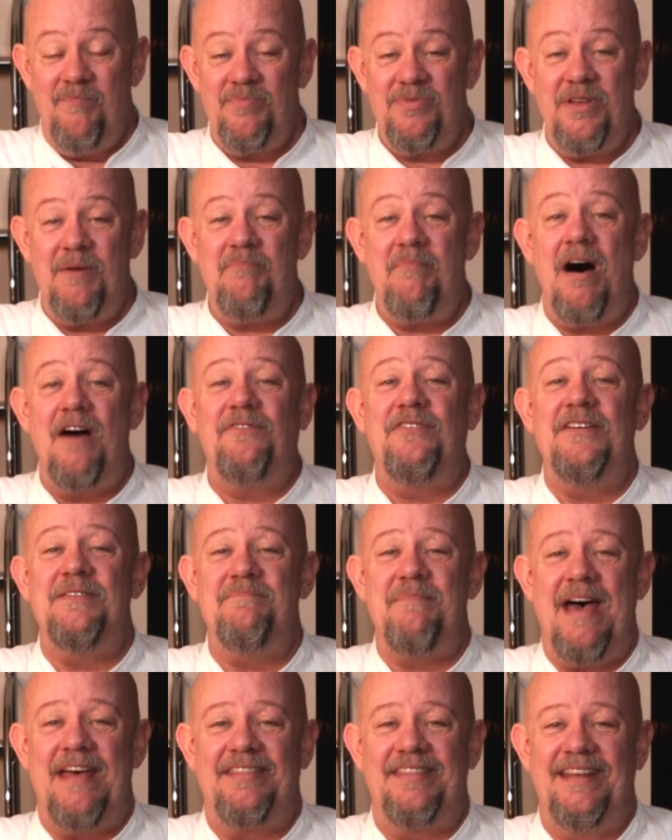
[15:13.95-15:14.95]
The Muffin
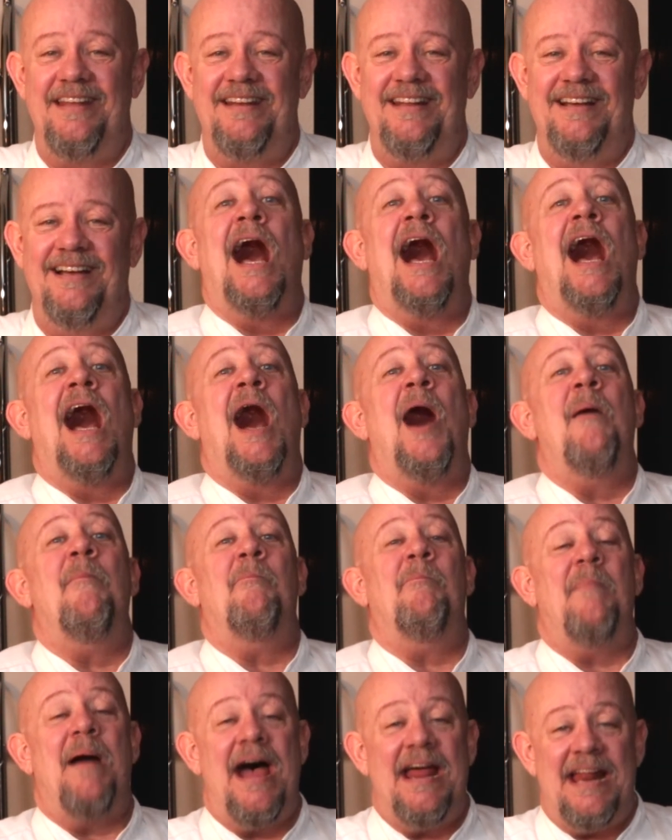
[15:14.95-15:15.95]
Method.
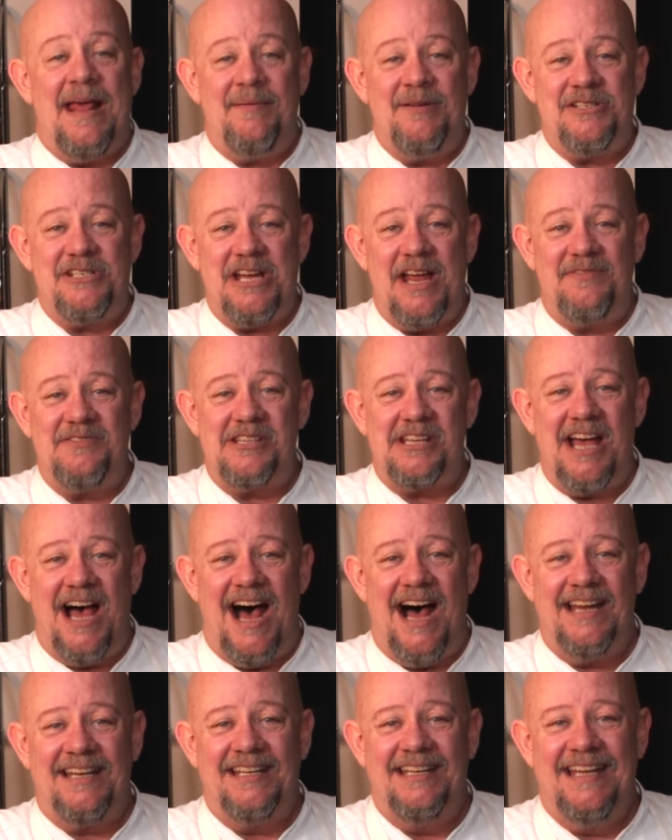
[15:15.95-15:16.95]
My name is Chef
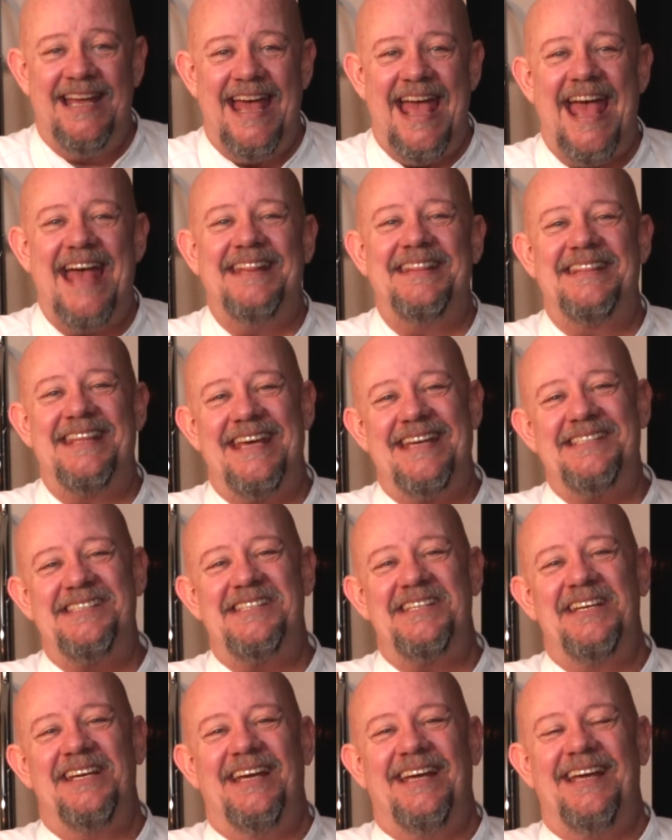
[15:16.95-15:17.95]
Scott, and
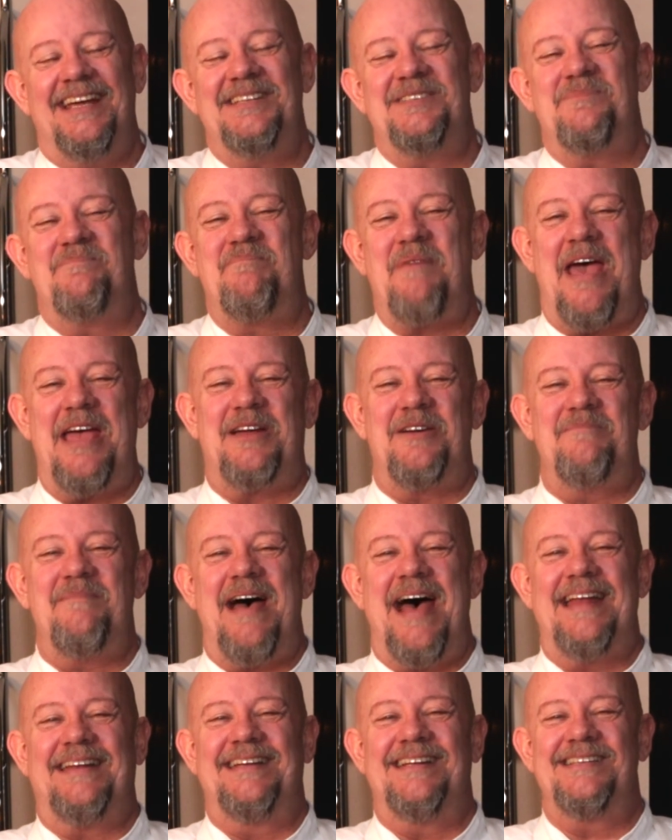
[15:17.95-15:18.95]
this is Baker
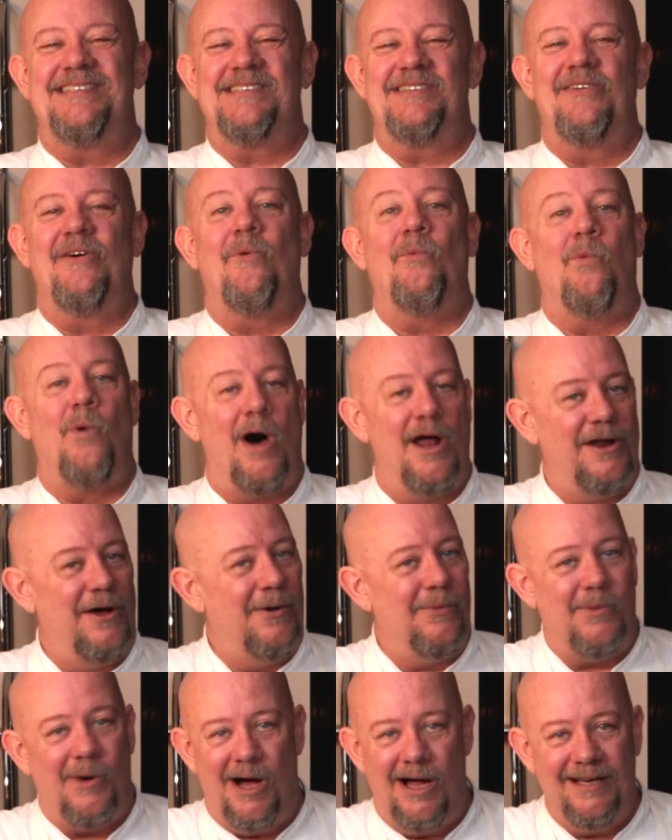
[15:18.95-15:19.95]
Madness
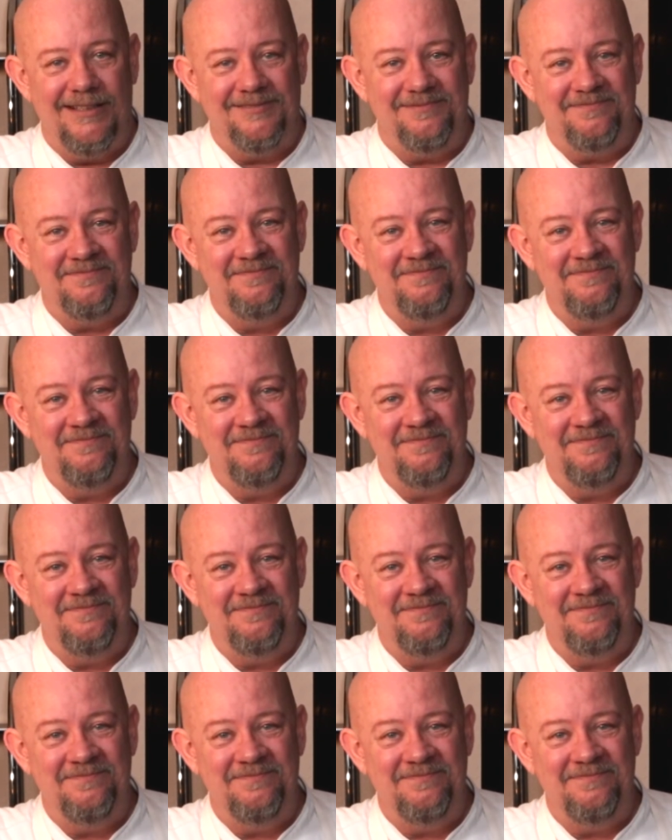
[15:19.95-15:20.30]
101.